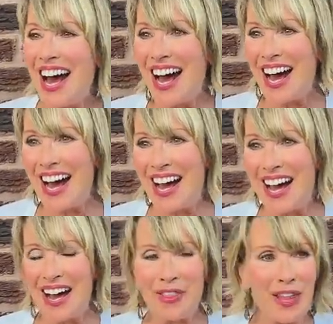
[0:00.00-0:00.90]

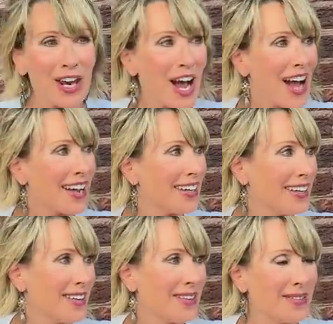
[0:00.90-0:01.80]
uh, that
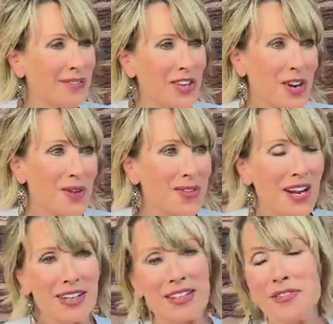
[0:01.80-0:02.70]
I you know
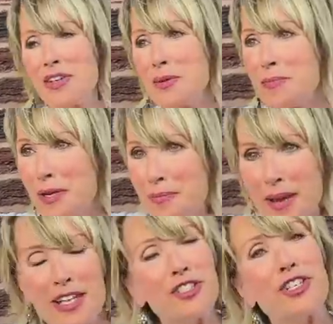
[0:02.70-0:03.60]
that I live in a
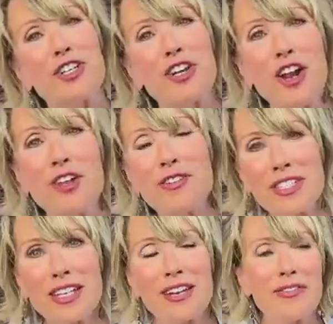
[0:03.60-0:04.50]
mansion and all
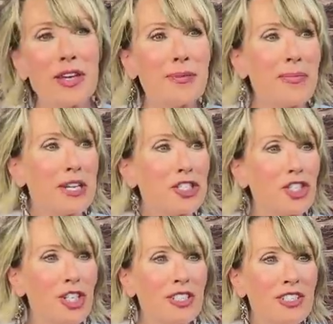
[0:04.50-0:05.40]
this kind of thing, but
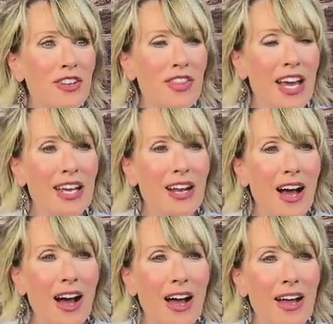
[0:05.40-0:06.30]
just that
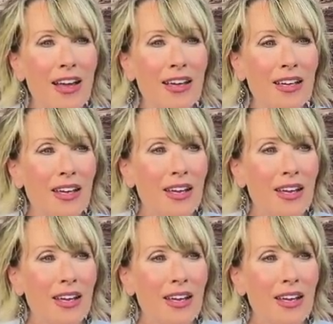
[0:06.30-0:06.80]
I